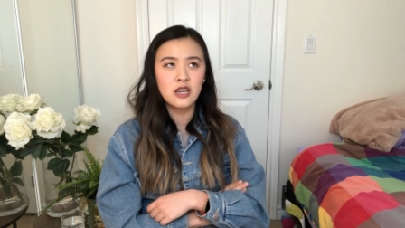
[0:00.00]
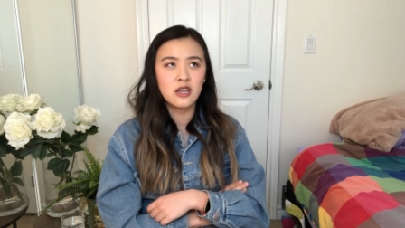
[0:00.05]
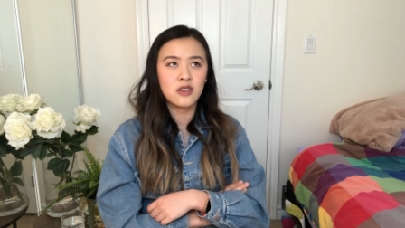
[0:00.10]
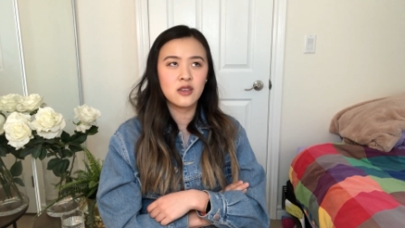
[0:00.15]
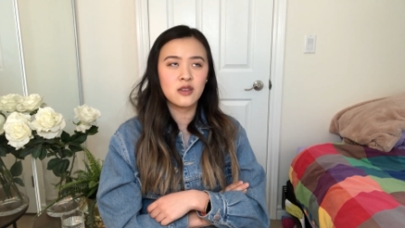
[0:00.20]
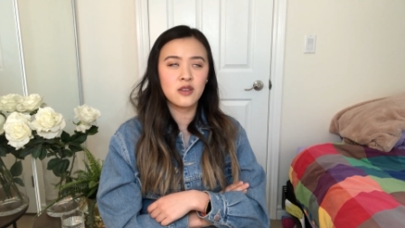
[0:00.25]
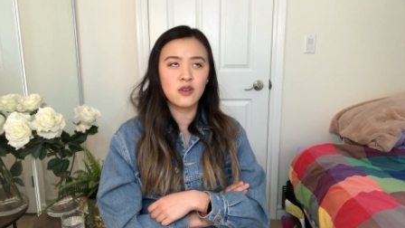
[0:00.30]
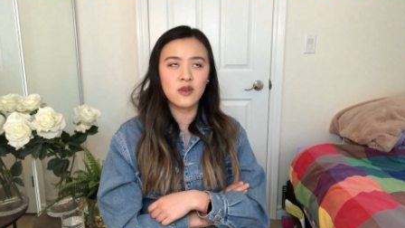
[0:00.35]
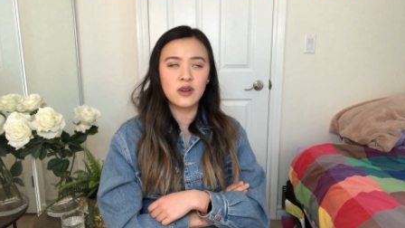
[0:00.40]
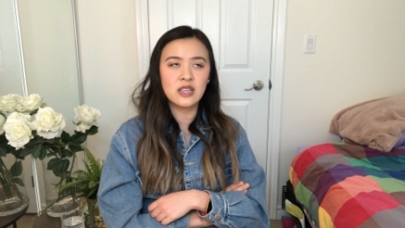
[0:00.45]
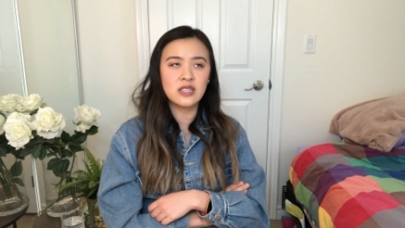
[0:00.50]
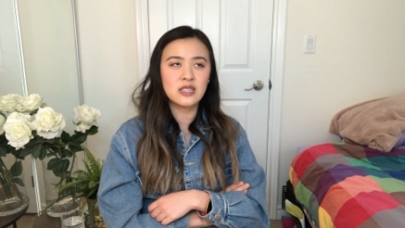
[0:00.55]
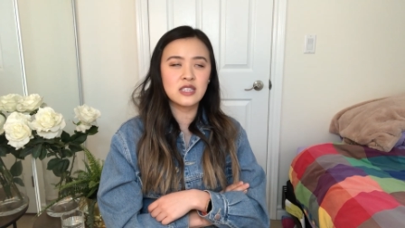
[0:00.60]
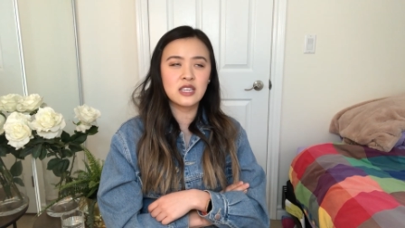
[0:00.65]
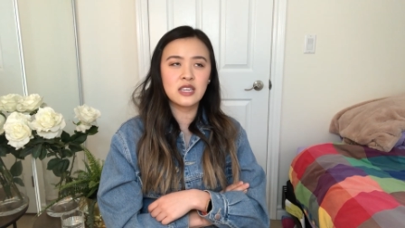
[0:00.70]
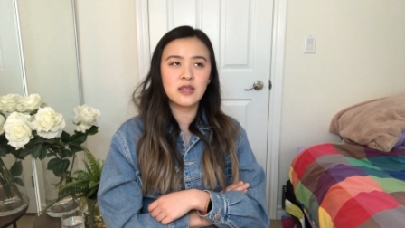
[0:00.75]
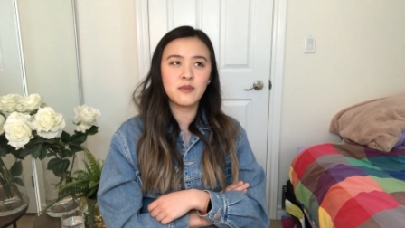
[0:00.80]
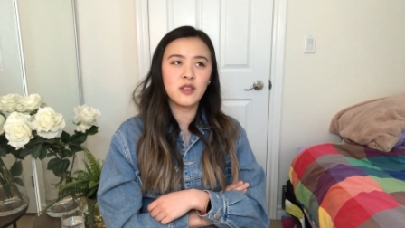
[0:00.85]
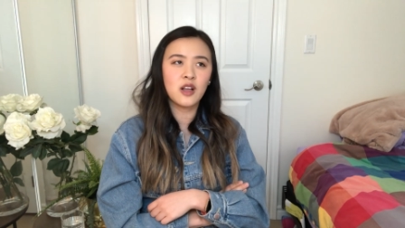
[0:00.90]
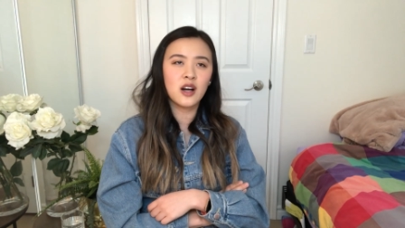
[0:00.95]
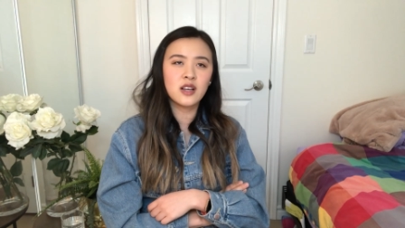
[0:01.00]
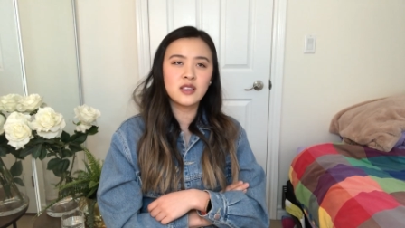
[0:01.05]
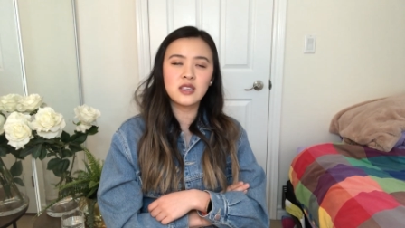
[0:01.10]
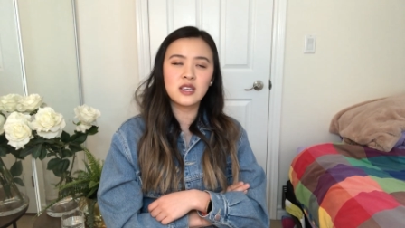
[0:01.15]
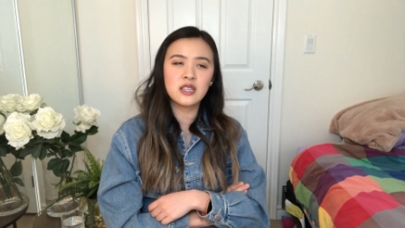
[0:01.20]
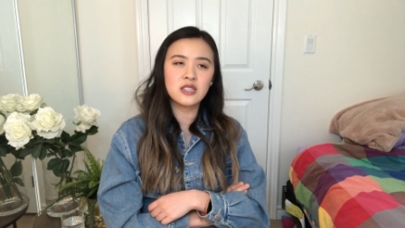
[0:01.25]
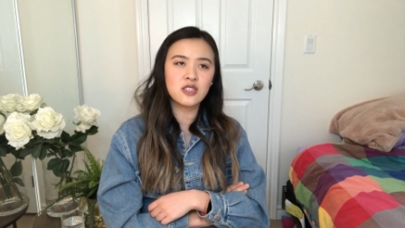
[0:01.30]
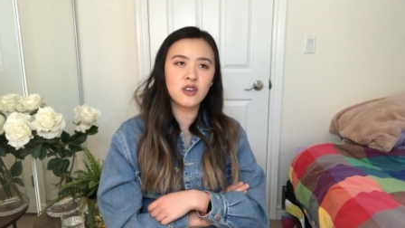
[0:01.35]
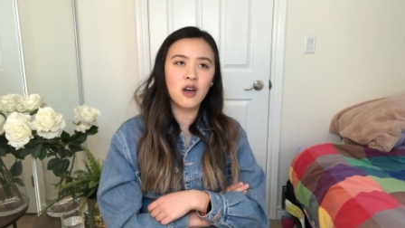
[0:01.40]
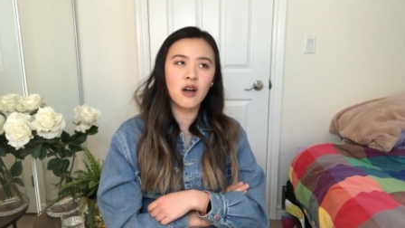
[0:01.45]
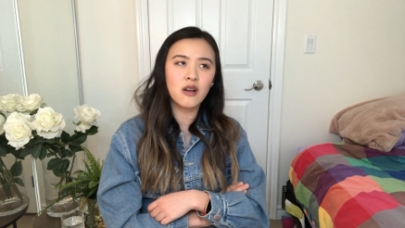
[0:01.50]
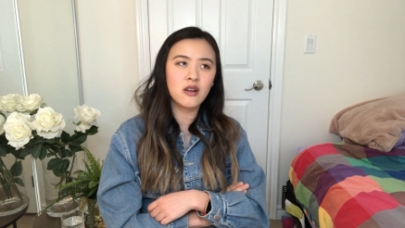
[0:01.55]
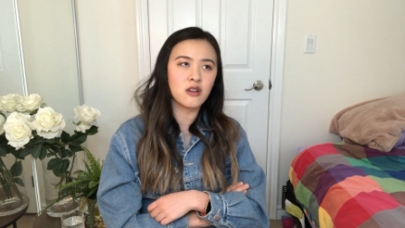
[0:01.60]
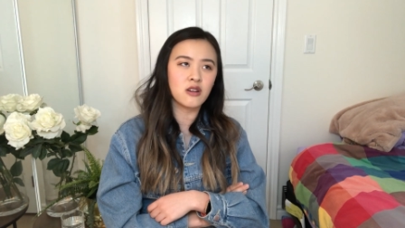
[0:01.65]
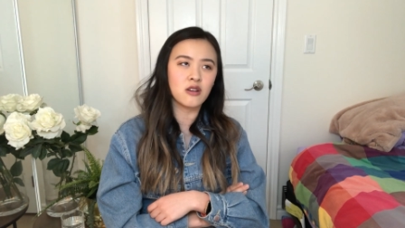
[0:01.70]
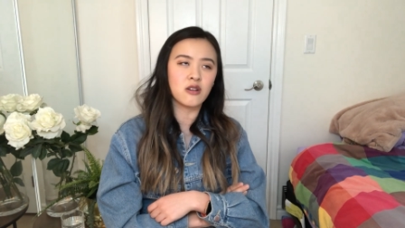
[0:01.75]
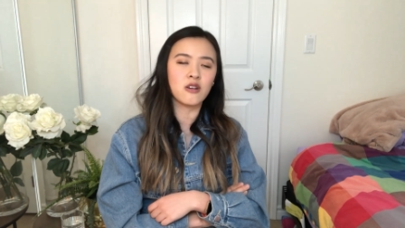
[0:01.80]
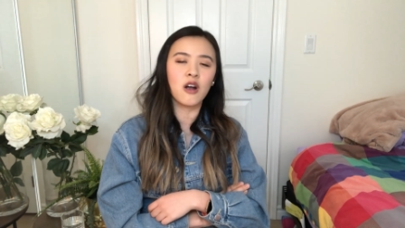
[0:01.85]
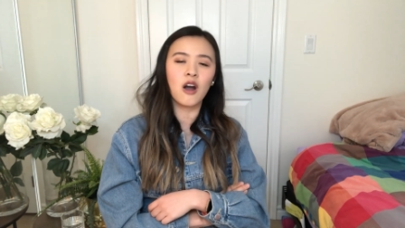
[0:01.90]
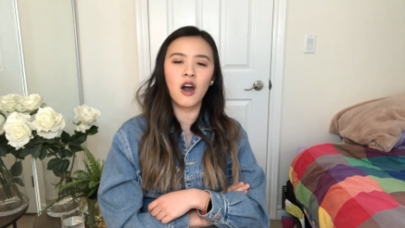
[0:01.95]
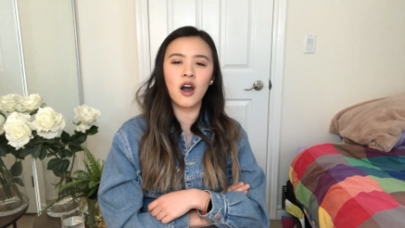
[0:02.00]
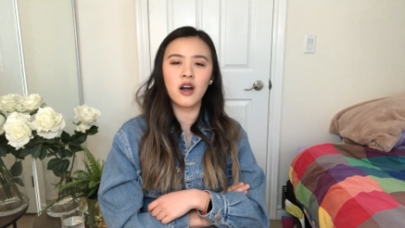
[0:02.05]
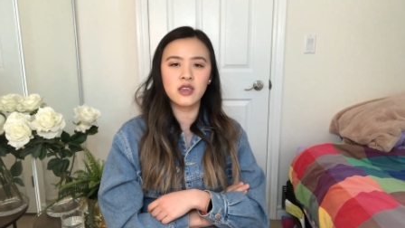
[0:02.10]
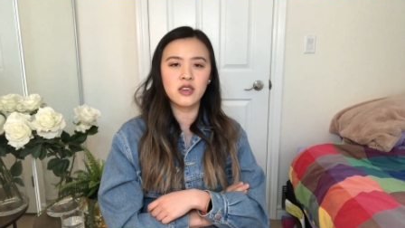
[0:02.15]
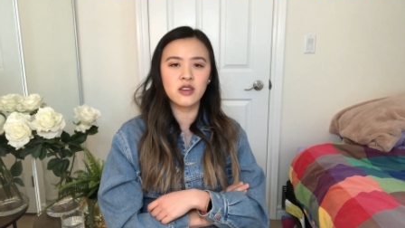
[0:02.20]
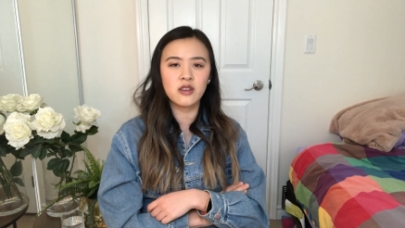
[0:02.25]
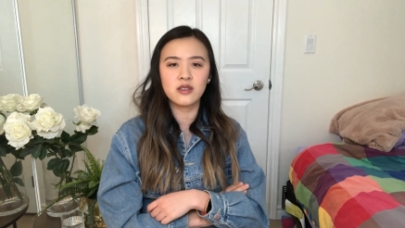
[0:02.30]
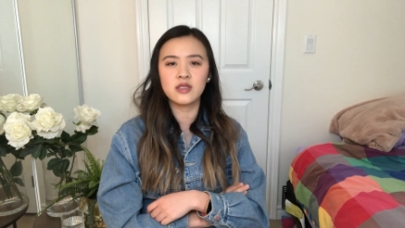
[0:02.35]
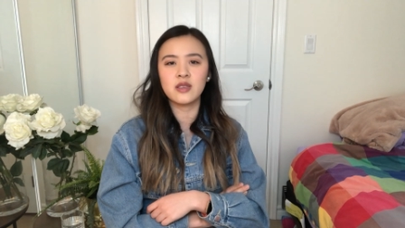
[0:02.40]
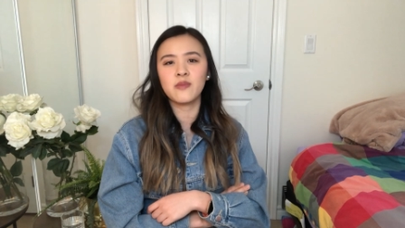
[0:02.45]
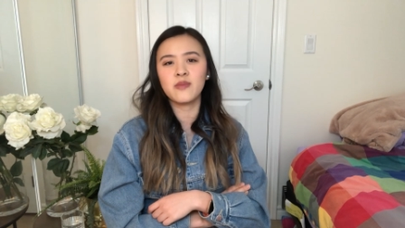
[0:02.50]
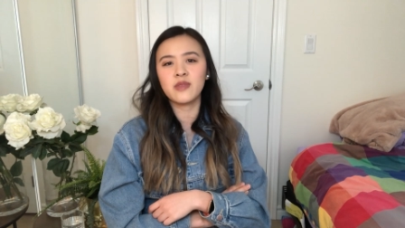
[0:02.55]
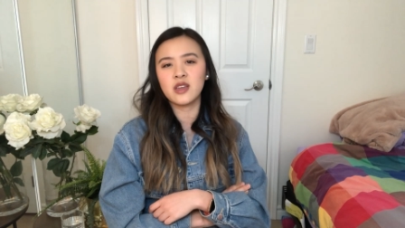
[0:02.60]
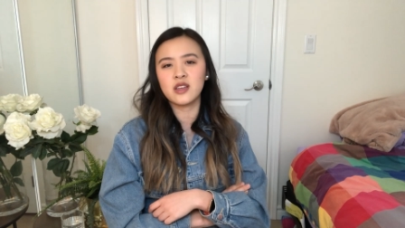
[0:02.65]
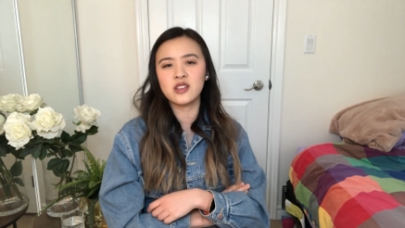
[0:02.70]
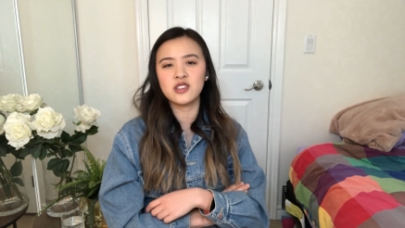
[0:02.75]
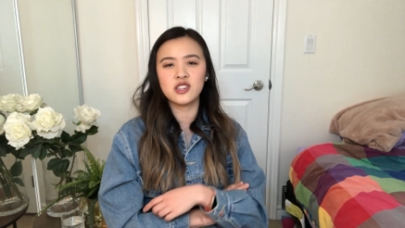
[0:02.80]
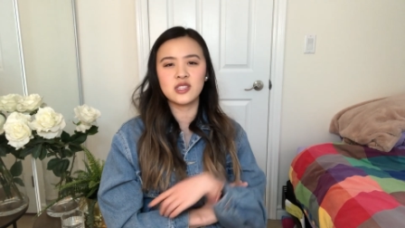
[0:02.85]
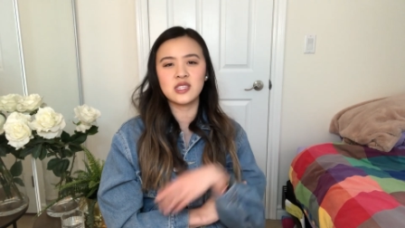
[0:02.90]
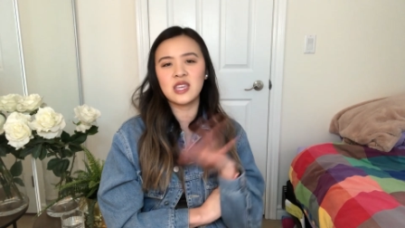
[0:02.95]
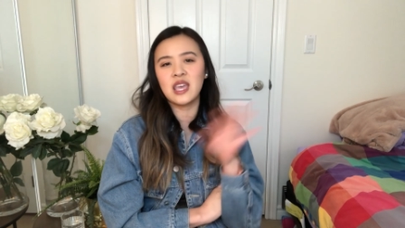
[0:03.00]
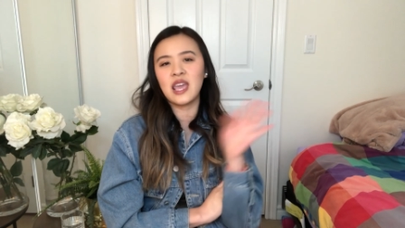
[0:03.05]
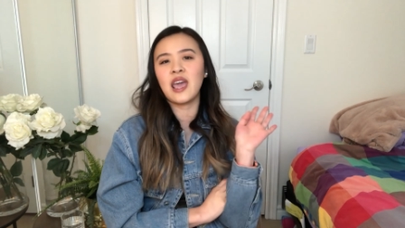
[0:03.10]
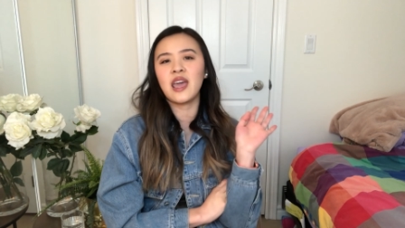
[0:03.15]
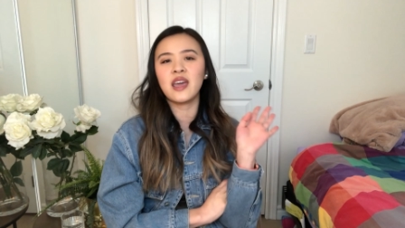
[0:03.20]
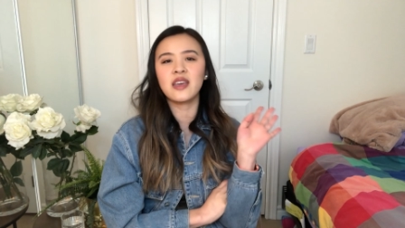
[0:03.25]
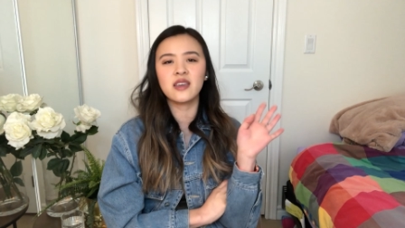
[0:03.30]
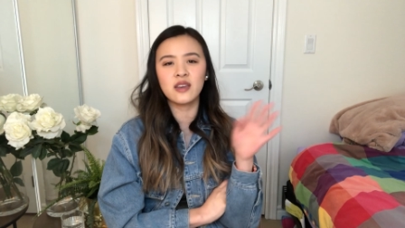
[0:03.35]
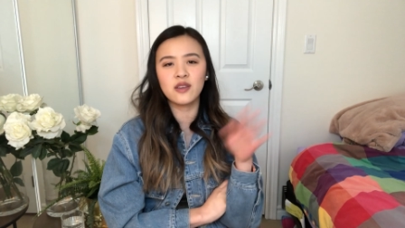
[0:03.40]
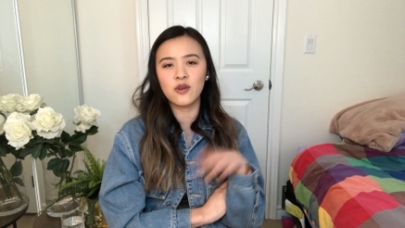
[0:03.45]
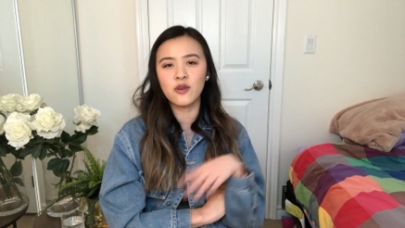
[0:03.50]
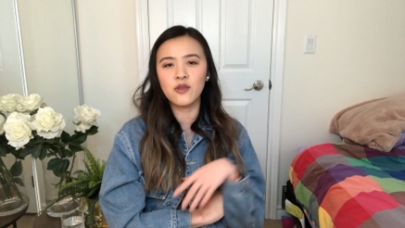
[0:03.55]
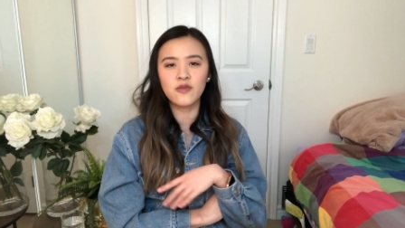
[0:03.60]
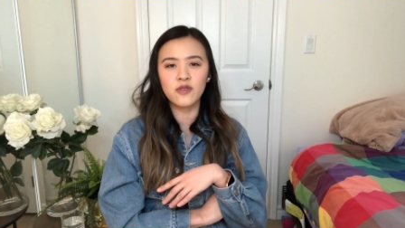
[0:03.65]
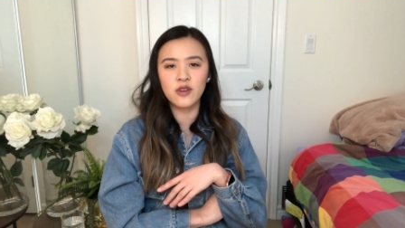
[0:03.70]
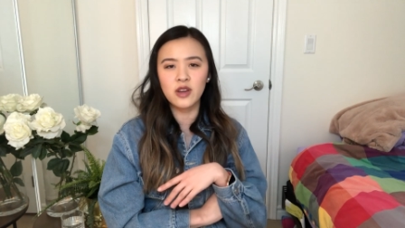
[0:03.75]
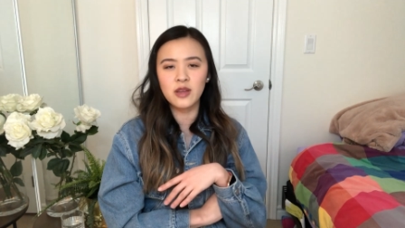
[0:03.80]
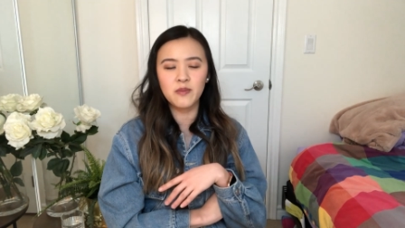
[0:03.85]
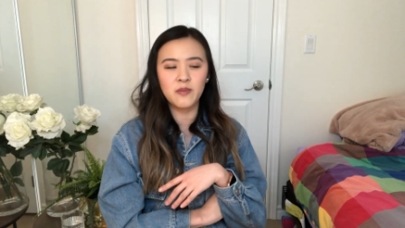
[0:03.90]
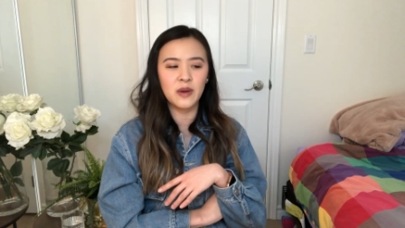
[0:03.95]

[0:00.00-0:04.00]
you know, his team lost at soccer or hockey or something and just can't get over it.